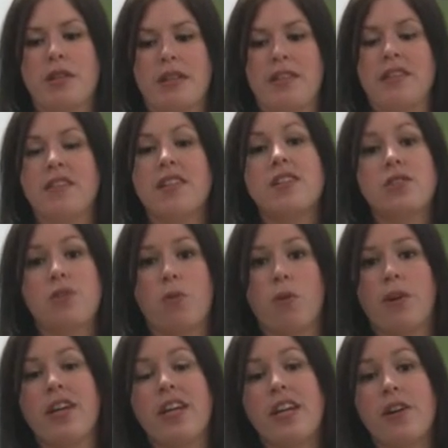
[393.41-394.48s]
And then this
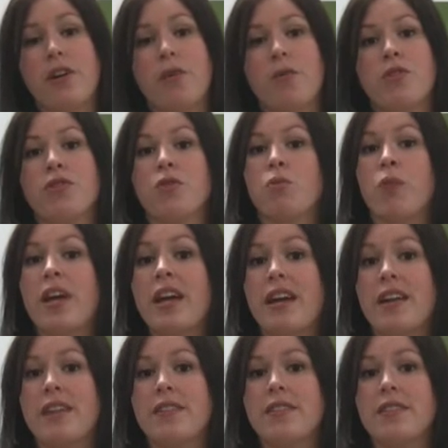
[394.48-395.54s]
gore here with the
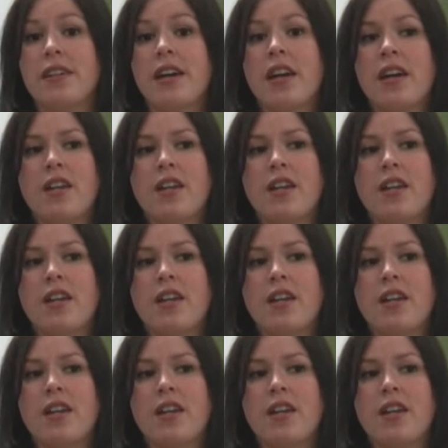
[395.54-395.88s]
raised